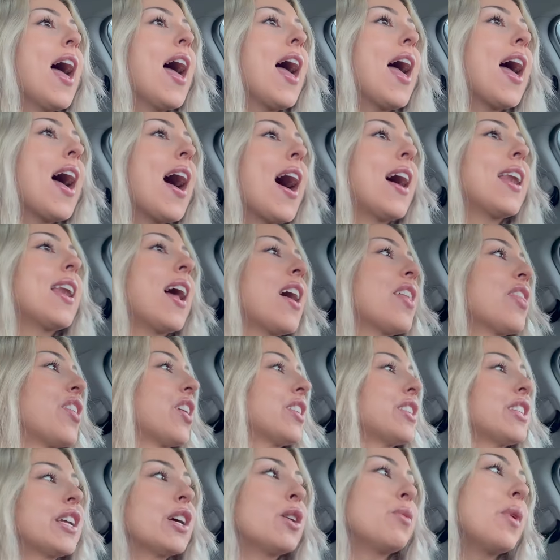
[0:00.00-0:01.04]
and I
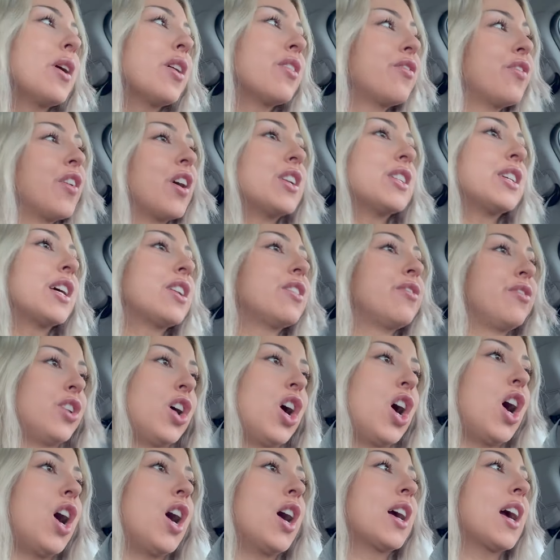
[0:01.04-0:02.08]
thought today would be a fun day to
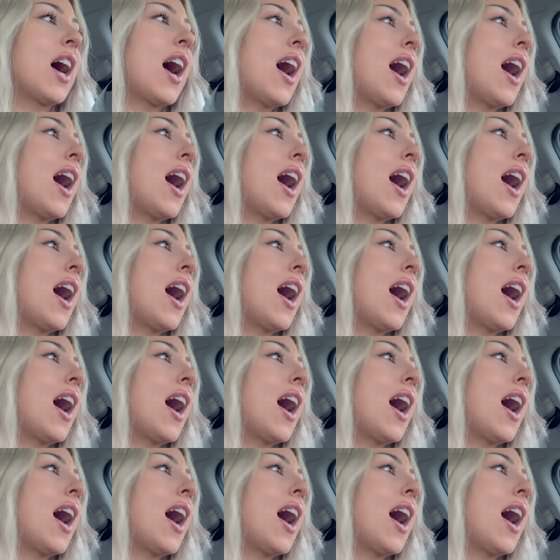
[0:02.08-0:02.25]
vlog.